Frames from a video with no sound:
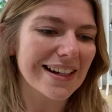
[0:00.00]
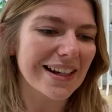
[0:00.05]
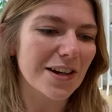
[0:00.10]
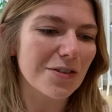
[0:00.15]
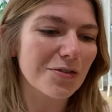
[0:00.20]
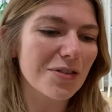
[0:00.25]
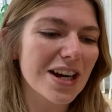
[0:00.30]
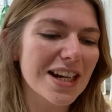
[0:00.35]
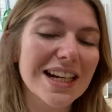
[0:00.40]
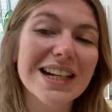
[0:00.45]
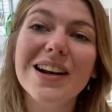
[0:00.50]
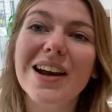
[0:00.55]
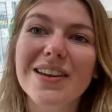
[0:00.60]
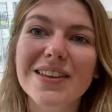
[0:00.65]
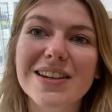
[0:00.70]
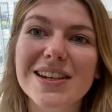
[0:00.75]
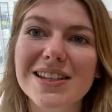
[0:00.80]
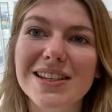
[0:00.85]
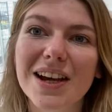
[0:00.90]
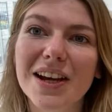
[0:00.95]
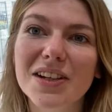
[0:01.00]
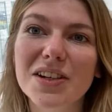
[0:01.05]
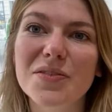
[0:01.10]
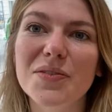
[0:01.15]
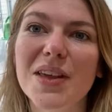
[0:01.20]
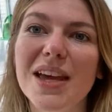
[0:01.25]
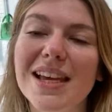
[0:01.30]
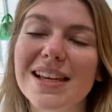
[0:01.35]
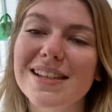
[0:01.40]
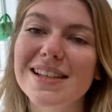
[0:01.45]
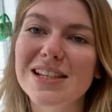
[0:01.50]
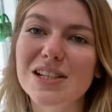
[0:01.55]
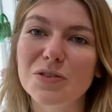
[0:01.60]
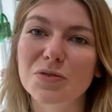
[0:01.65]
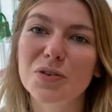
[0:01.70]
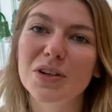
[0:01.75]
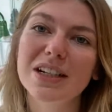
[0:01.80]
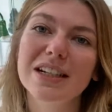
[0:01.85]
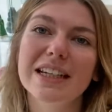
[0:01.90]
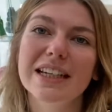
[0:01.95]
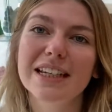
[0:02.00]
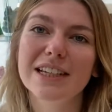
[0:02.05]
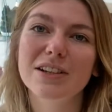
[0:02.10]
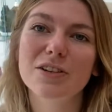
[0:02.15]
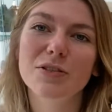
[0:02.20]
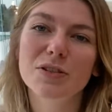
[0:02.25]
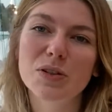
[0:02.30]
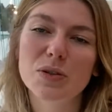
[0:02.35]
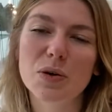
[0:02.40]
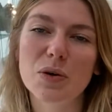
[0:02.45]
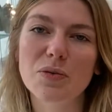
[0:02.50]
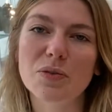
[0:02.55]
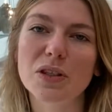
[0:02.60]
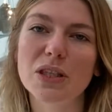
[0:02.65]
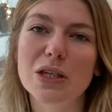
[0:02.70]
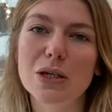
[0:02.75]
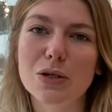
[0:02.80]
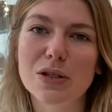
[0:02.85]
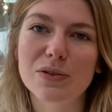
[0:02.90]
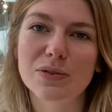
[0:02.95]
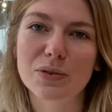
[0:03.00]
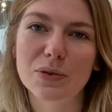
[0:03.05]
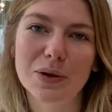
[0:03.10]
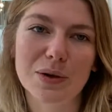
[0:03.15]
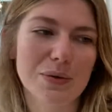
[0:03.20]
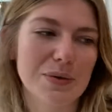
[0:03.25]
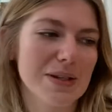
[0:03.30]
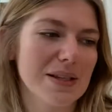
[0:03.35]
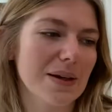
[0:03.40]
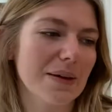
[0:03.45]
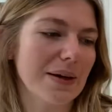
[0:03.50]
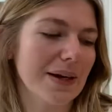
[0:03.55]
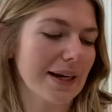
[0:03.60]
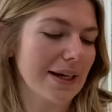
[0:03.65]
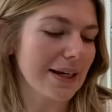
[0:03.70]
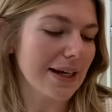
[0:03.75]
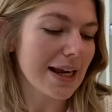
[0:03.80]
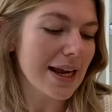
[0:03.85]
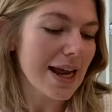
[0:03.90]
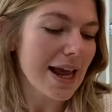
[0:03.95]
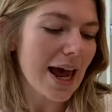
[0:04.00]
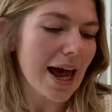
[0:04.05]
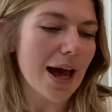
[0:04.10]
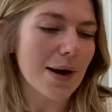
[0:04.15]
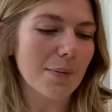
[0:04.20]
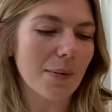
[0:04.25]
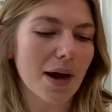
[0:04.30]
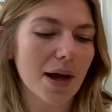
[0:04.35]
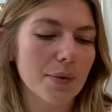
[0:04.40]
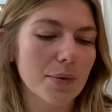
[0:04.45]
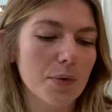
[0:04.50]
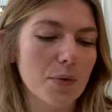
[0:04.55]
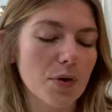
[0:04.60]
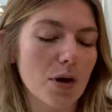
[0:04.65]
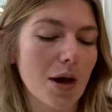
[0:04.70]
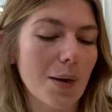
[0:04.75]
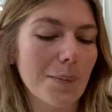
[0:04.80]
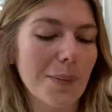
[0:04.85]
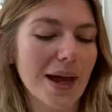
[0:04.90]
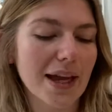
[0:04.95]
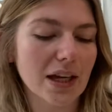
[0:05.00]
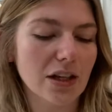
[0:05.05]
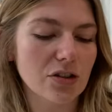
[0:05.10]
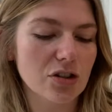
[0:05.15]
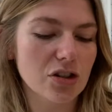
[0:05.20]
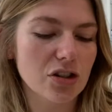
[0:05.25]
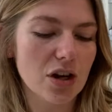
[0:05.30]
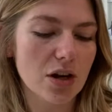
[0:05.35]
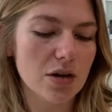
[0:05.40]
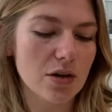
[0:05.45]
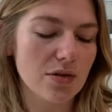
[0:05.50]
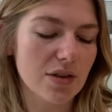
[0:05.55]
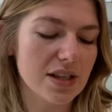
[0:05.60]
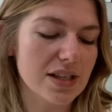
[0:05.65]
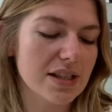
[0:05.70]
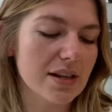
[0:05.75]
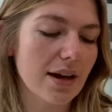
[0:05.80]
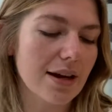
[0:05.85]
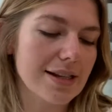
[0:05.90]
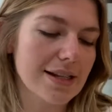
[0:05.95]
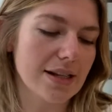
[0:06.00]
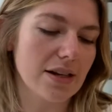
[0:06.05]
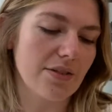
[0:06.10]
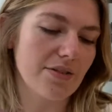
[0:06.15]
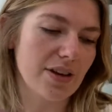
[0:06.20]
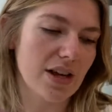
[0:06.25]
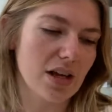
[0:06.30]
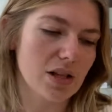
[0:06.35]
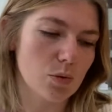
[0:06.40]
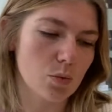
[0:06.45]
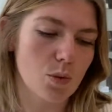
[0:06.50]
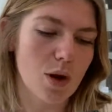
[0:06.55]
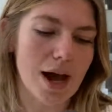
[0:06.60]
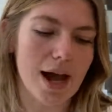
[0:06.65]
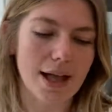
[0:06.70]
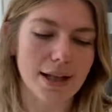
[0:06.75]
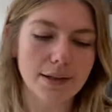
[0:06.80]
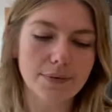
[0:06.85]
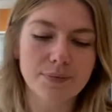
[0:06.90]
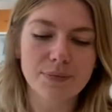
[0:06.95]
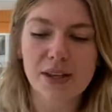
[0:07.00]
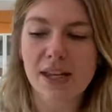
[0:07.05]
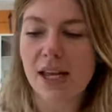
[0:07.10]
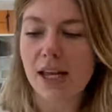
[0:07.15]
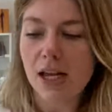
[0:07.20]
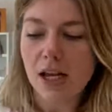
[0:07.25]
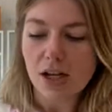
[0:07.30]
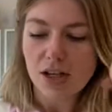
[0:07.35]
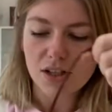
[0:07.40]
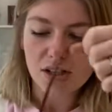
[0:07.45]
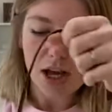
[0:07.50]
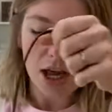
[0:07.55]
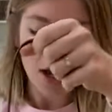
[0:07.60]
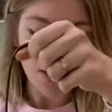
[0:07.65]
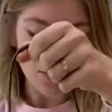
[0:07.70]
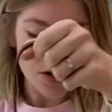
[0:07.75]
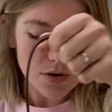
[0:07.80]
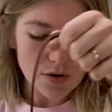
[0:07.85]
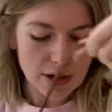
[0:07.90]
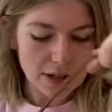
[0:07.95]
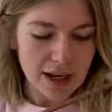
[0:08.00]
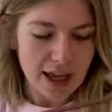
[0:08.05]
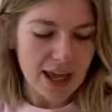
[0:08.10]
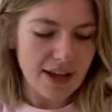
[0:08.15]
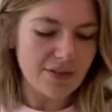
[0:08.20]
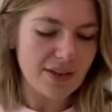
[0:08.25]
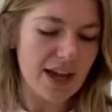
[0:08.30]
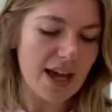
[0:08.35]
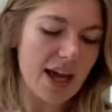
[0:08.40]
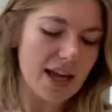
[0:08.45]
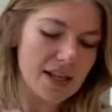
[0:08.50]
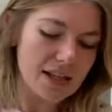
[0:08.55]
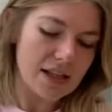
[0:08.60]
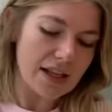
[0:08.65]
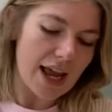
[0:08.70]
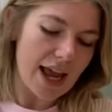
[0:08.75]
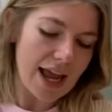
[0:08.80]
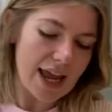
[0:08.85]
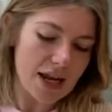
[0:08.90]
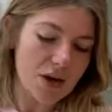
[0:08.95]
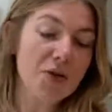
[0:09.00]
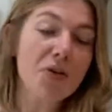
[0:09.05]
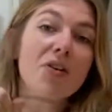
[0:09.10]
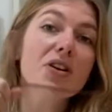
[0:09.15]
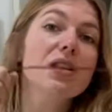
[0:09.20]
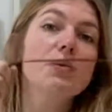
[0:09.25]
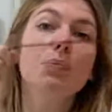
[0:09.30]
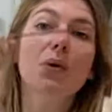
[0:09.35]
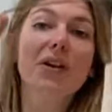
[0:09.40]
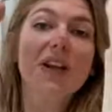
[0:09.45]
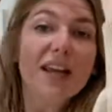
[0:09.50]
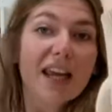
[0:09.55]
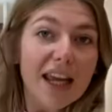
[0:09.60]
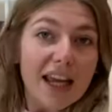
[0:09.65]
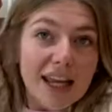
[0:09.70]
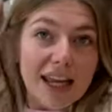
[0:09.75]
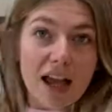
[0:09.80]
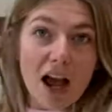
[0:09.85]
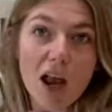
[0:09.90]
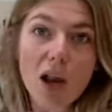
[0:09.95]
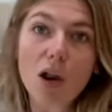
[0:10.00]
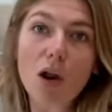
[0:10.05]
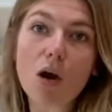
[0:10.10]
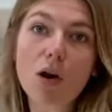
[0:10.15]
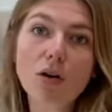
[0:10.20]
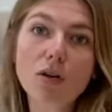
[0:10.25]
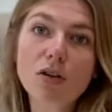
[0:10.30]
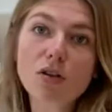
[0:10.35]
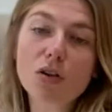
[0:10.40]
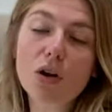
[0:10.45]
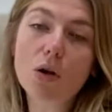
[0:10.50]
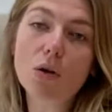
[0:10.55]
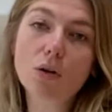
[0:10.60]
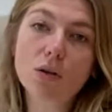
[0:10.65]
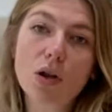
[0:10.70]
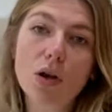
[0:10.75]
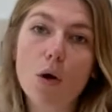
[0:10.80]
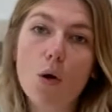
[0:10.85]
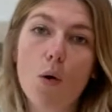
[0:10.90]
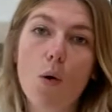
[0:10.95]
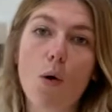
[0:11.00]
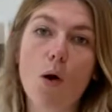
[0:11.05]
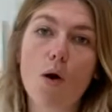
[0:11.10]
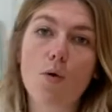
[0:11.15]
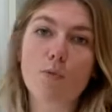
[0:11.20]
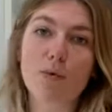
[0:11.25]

I really like the design of this. It's a really sort of useful little design. I will come back and show you the sizing of it as well. So you can have it as a crossbody, a long shoulder, or a